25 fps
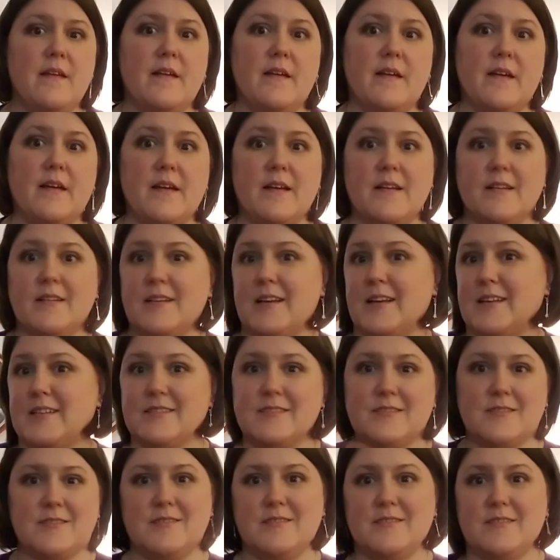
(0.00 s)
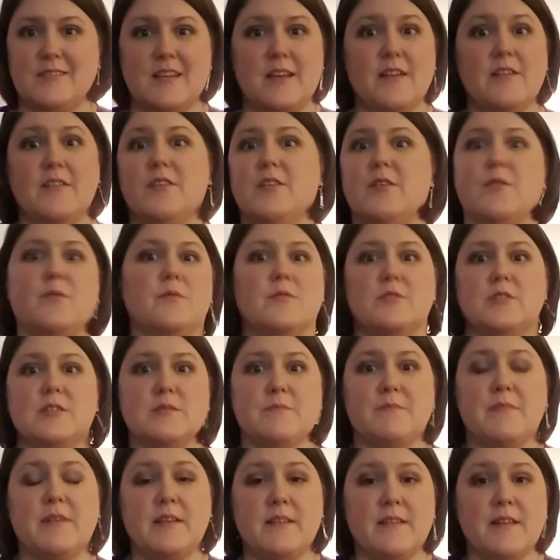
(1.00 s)
has said, we'll just
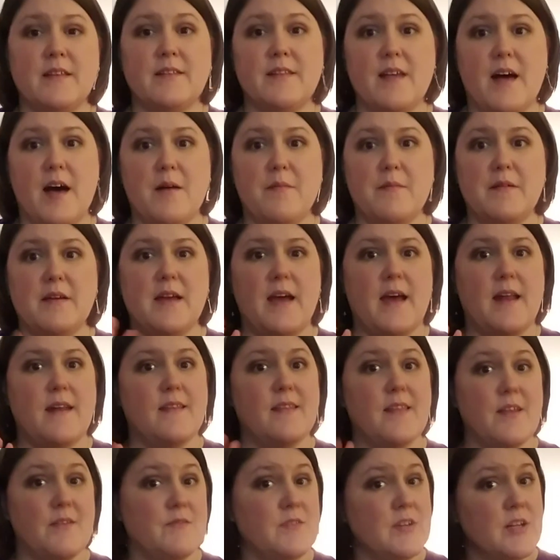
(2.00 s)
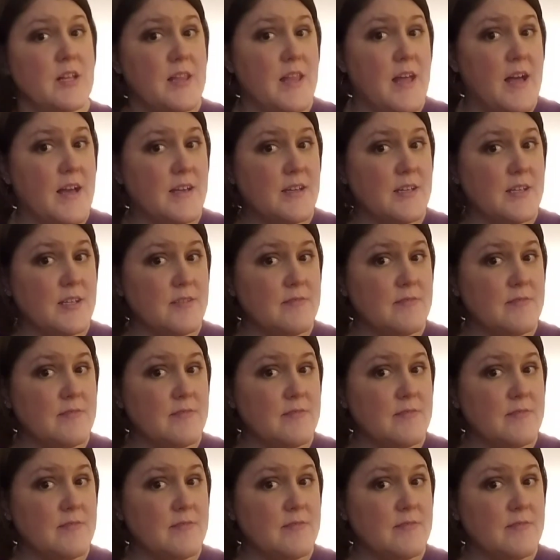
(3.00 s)
meet in the lobby at 11 o'clock.